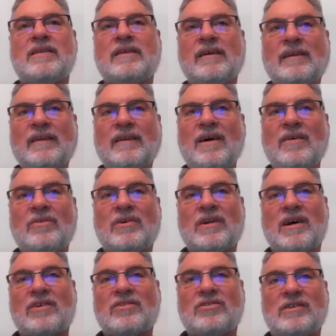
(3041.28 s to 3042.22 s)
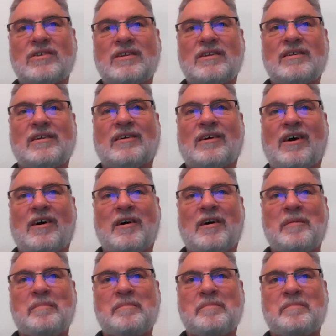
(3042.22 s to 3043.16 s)
think that one actually,
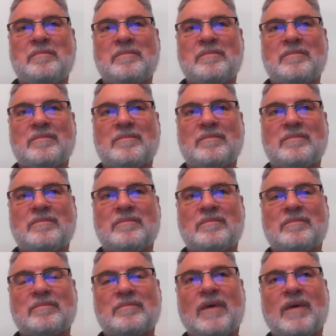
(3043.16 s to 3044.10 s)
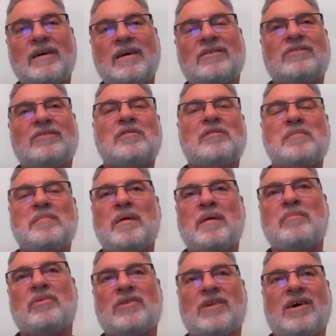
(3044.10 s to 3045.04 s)
I don't
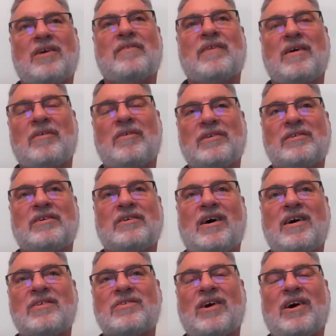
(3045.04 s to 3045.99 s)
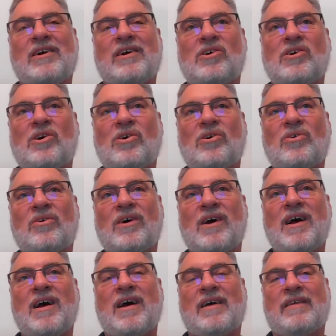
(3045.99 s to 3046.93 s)
remember now if that one dies. I know
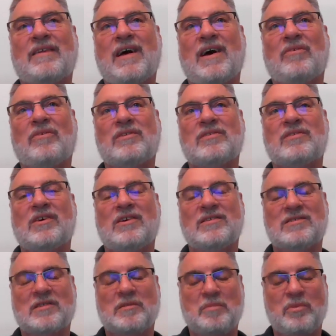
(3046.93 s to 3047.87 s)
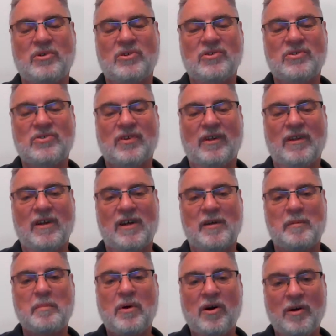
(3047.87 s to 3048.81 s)
that one tends to produce a lot
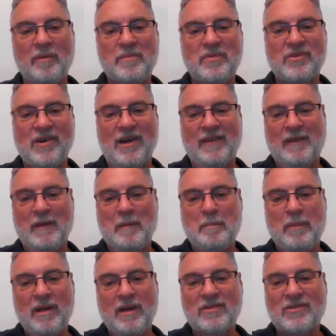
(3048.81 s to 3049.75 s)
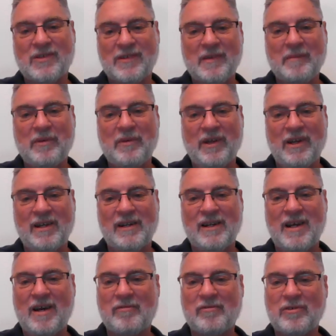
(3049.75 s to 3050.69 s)
of pups at the base of the plant
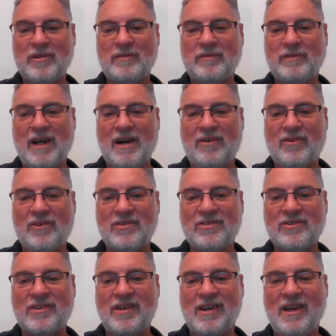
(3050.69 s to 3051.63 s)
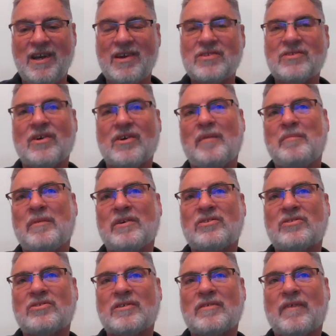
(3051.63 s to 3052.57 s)
after it flowers. So I'm
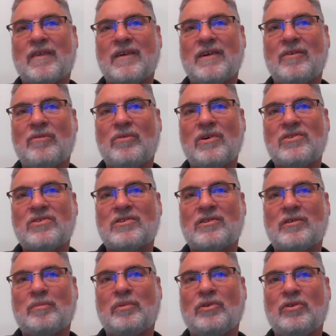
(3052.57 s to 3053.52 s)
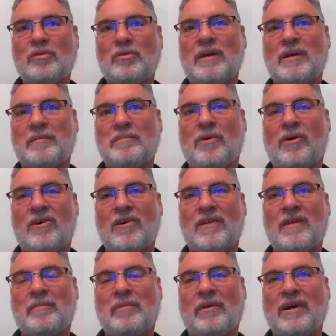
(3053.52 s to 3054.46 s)
not sure if the original blooming part
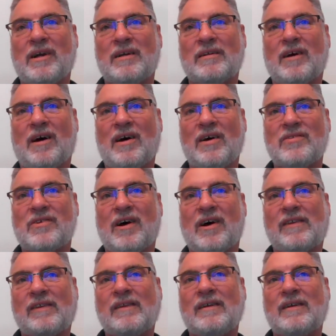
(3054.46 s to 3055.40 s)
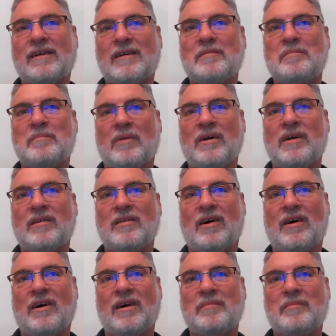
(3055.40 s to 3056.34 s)
of the plant dies. I think it might
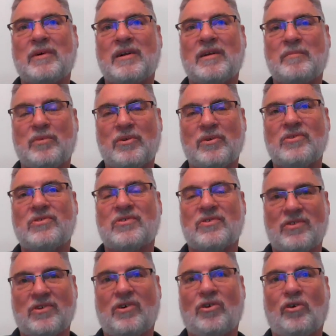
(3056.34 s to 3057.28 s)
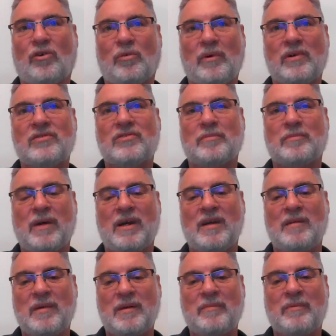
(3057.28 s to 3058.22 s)
die, but it produces a whole bunch of
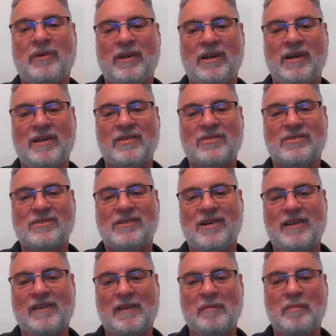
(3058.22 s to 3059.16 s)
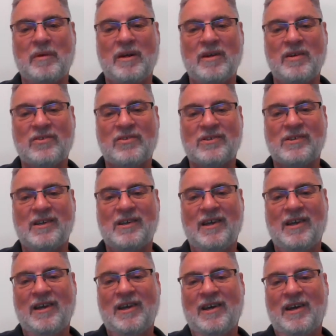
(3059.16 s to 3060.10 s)
baby plants at the base,
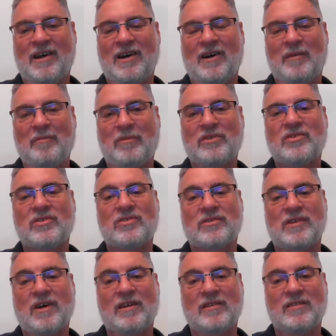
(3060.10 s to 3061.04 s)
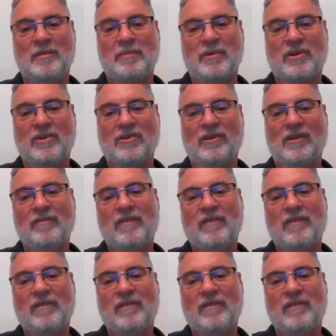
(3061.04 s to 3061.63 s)
which is not typical